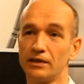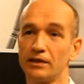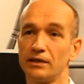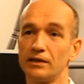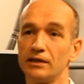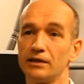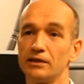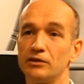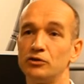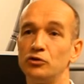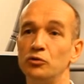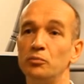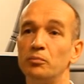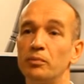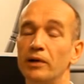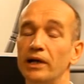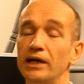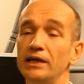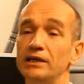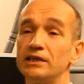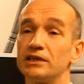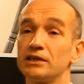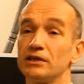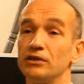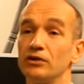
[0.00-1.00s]
to
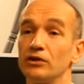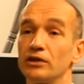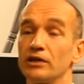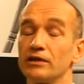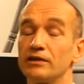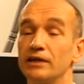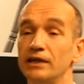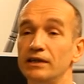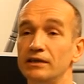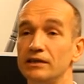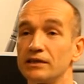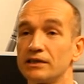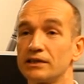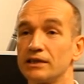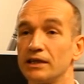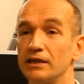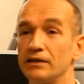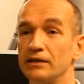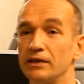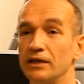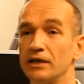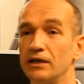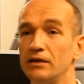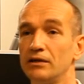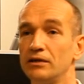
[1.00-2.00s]
place another data
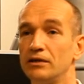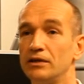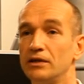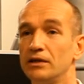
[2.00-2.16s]
set there.